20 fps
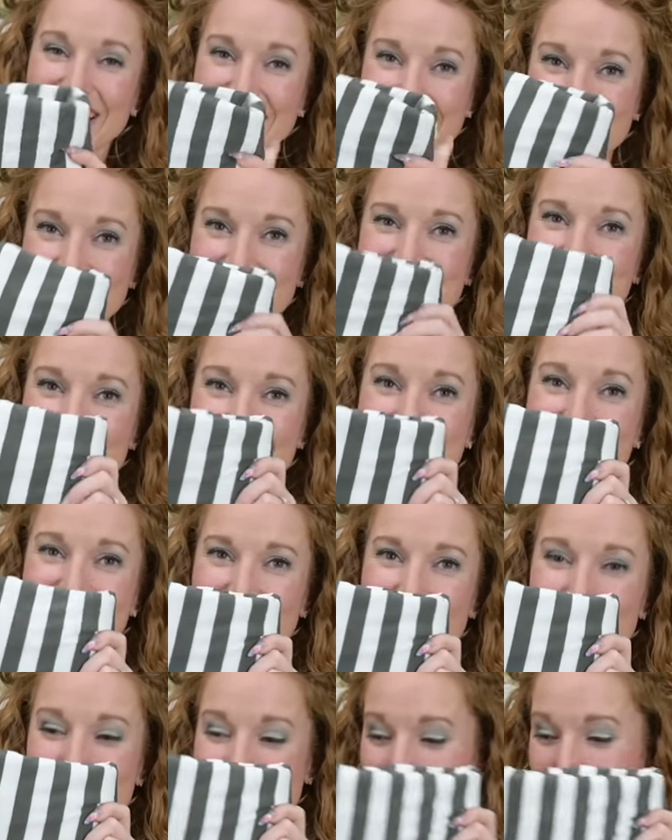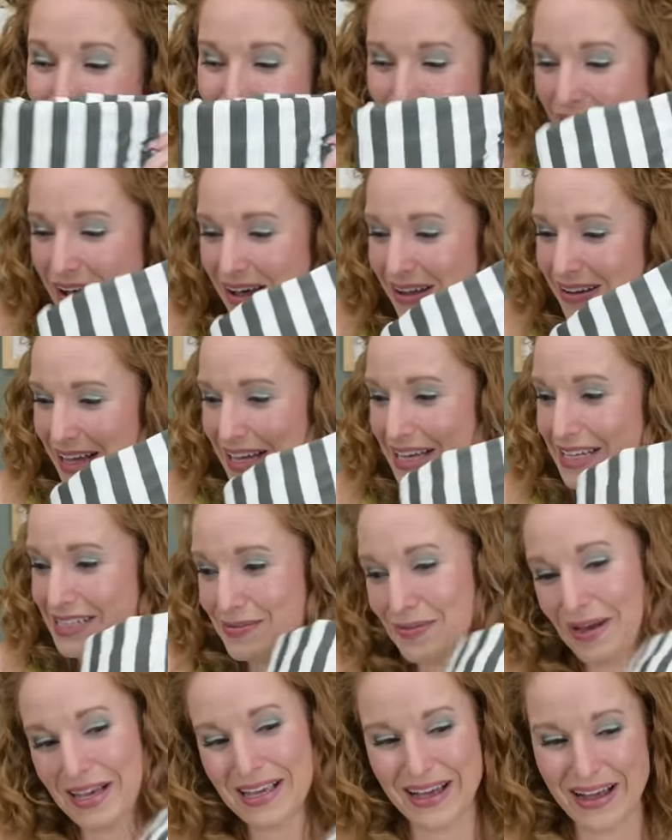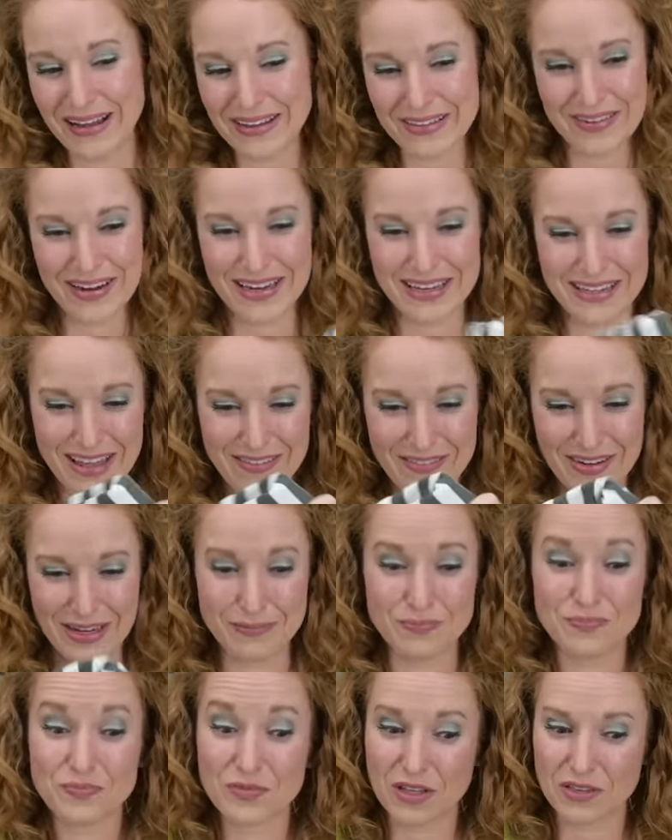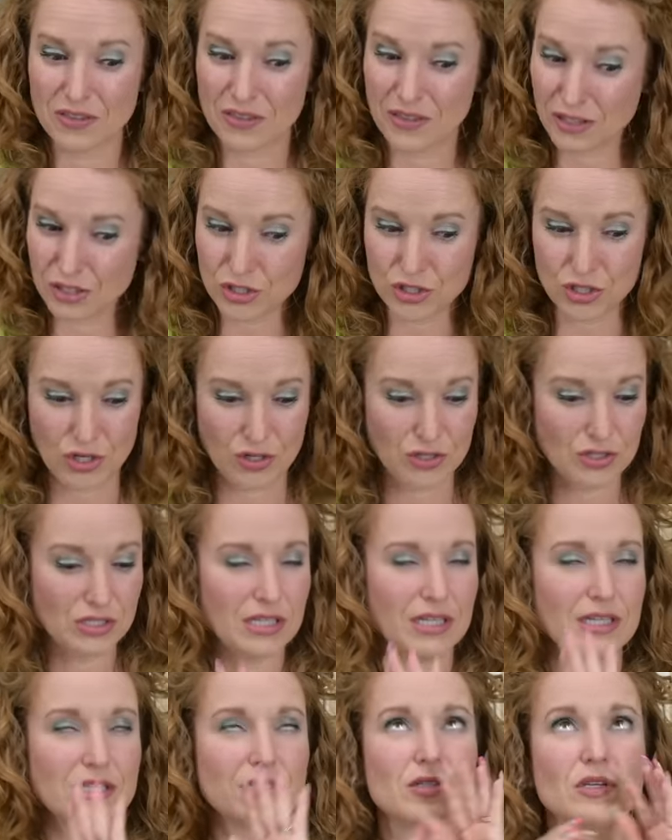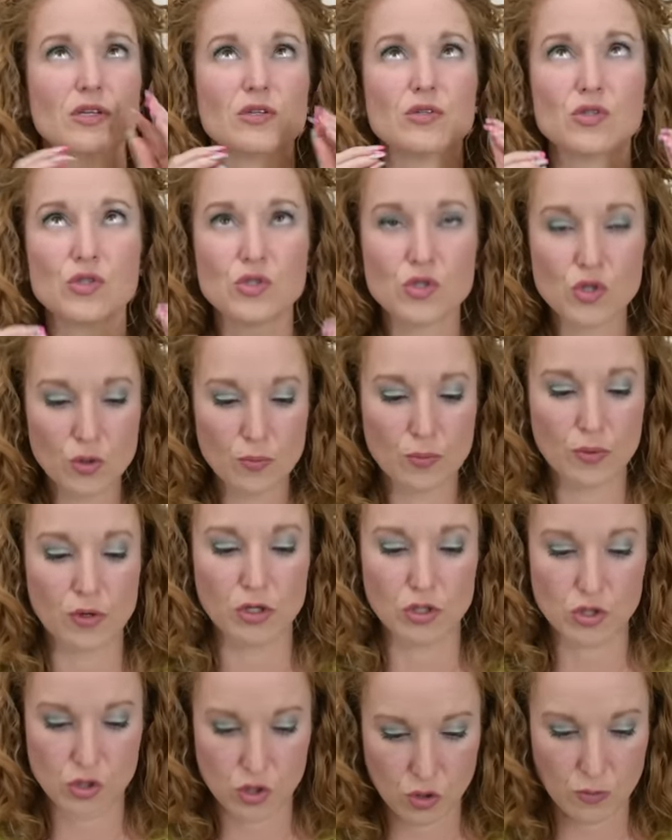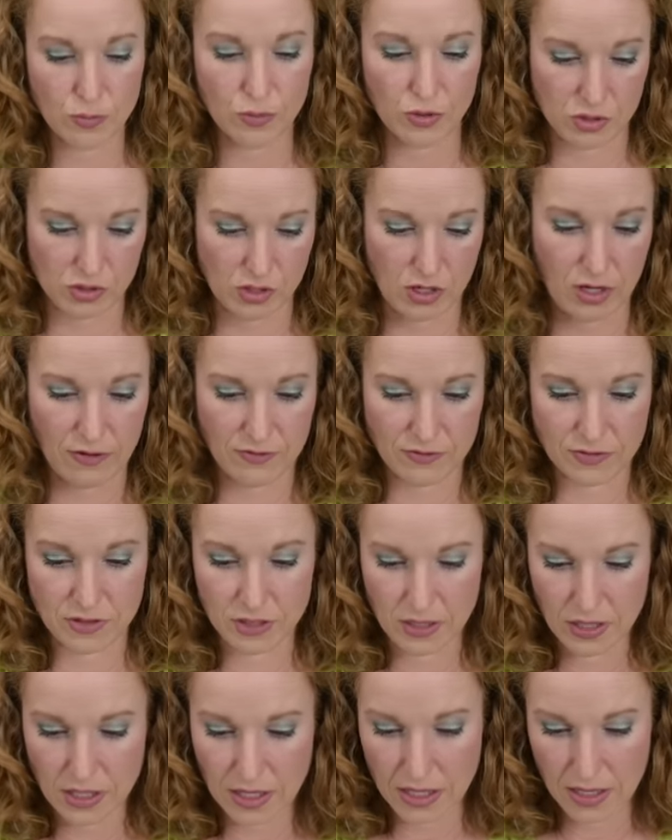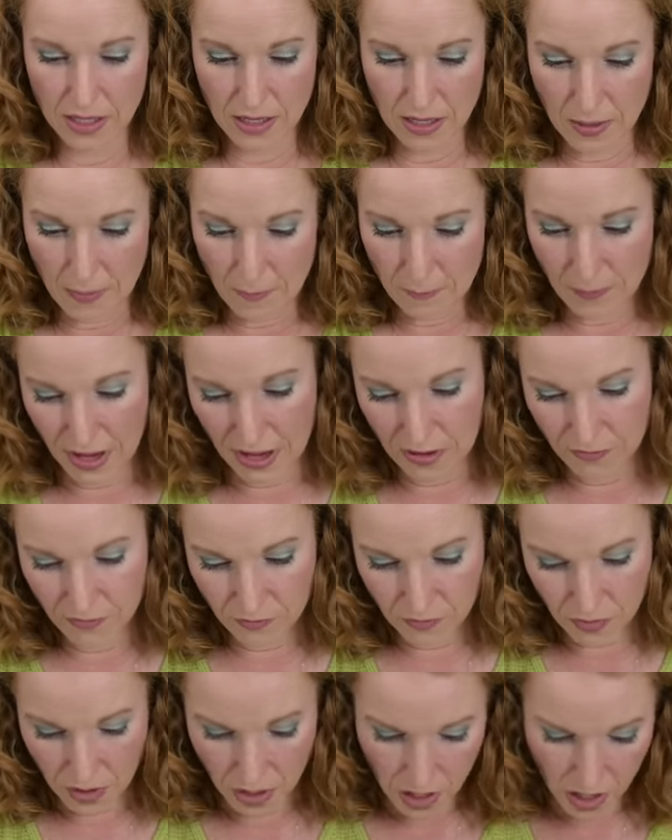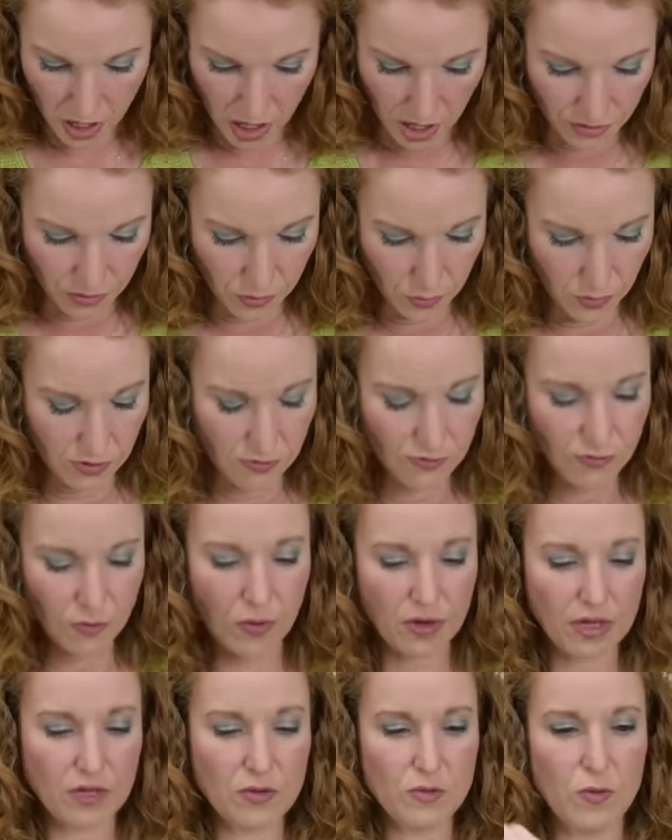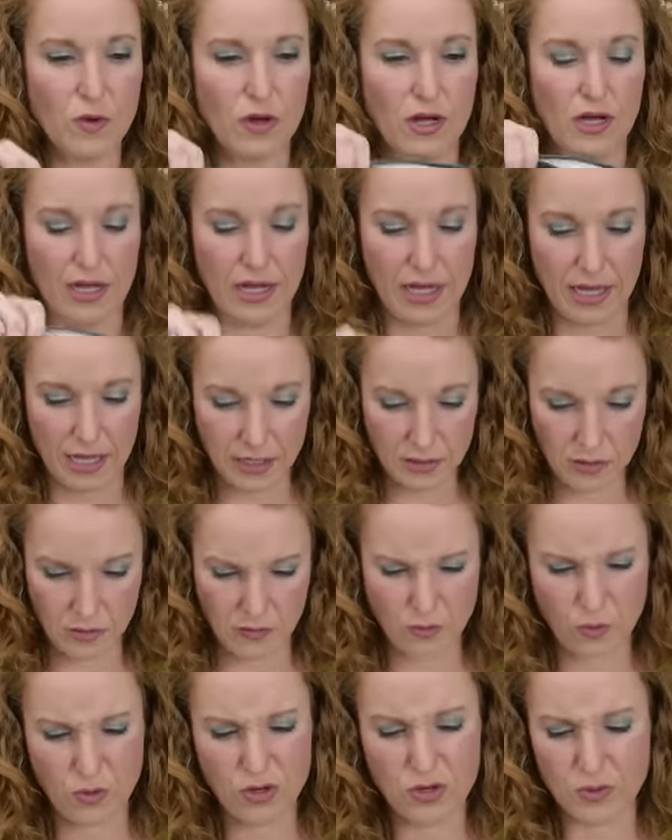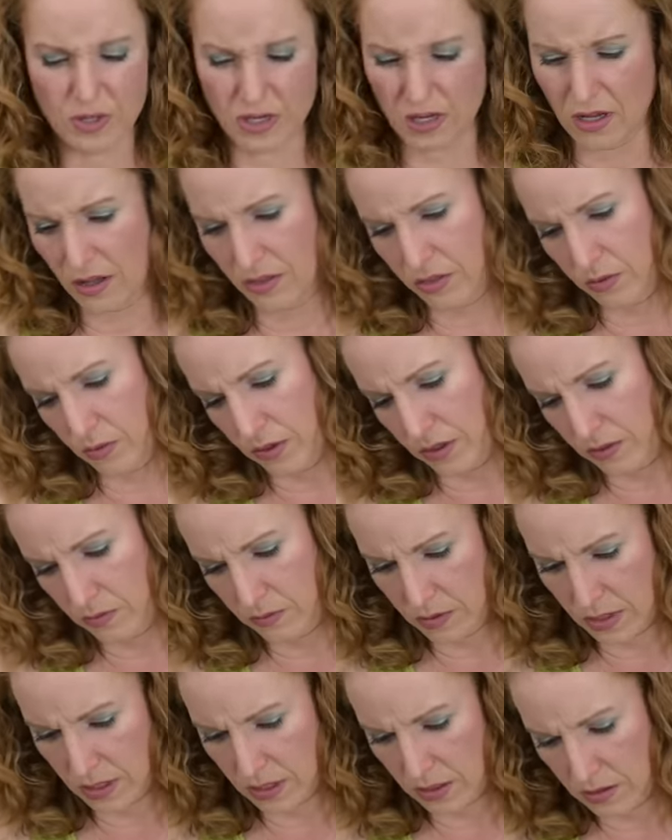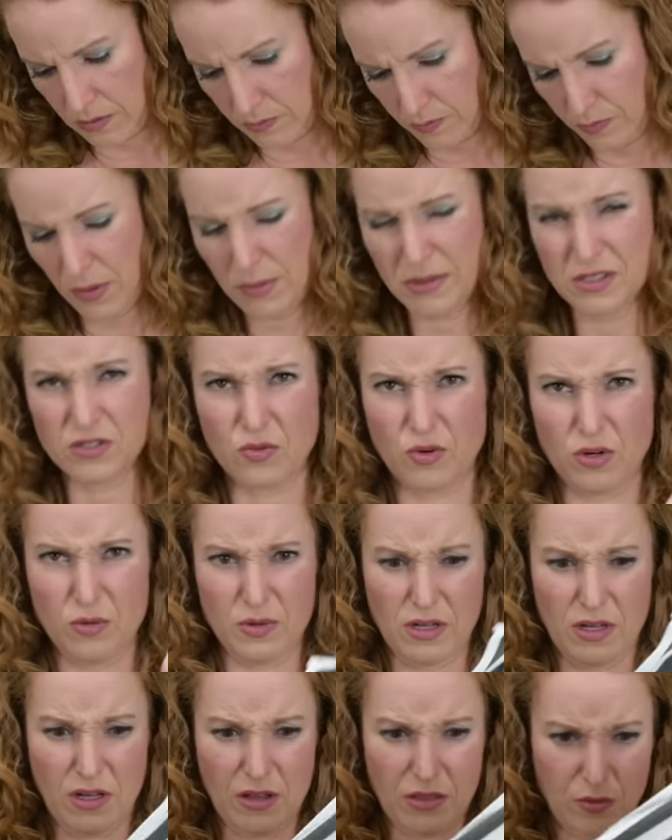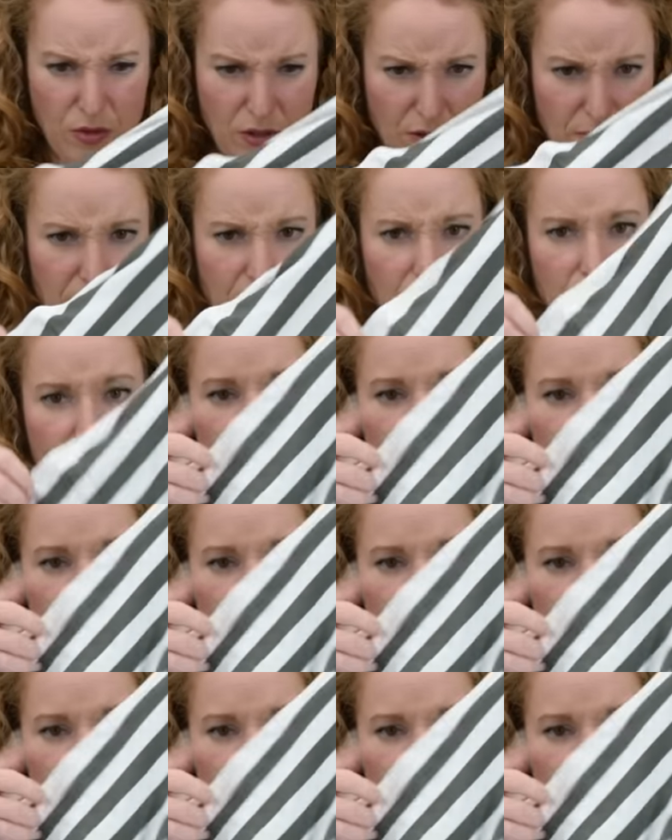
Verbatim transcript: This is like my wall, like it's my color, I love it. This shirt is super, super soft. By Hawthorn forty-one, or forty-one Hawthorn, maybe it's forty-one Hawthorn.